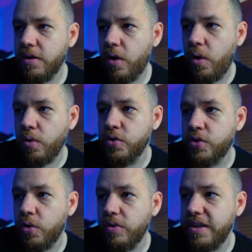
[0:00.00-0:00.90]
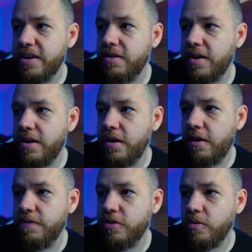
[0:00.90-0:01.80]
hold so dear and
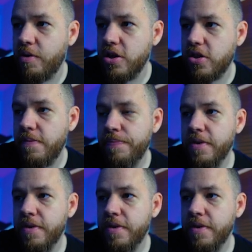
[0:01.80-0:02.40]
love so much,